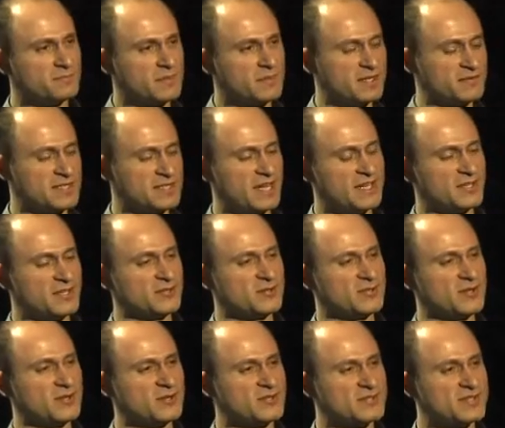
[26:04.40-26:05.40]
bit of technical
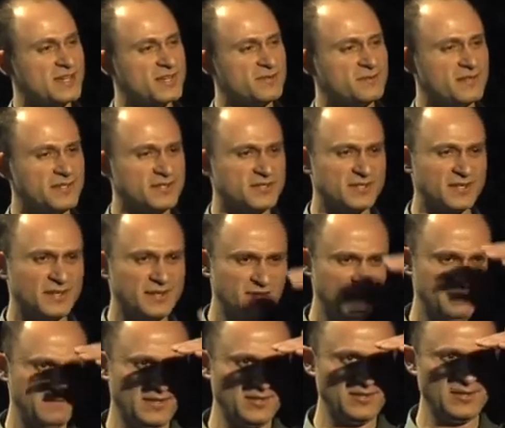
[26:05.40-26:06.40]
content which
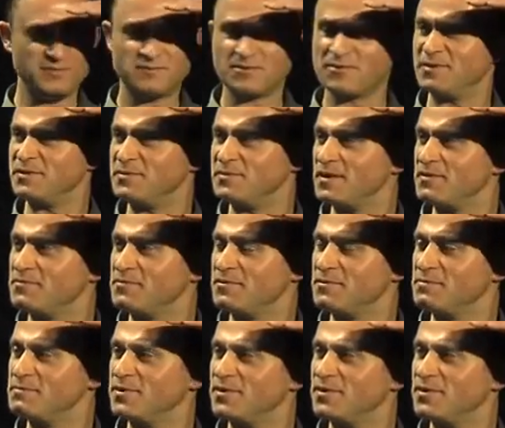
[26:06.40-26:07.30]
might not have agreed with everyone,